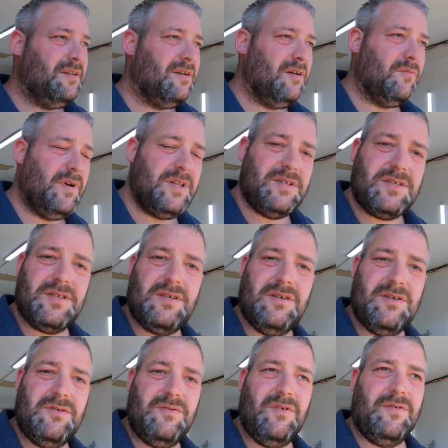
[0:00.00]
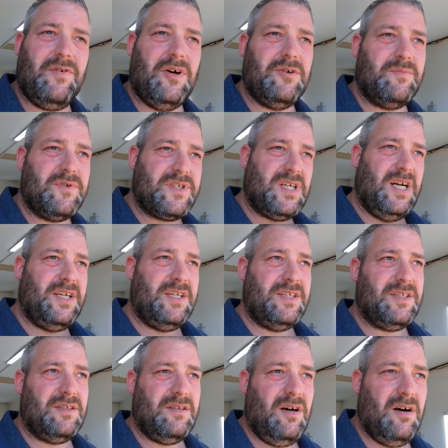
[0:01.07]
I found a Mercedes
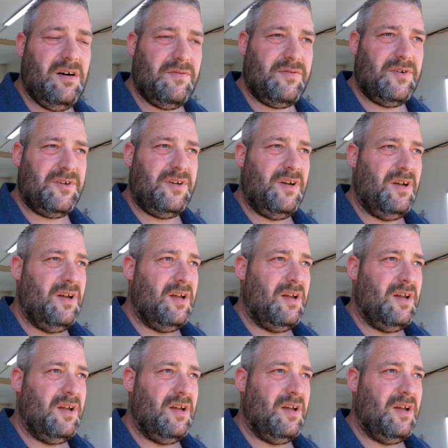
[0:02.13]
in Hertford,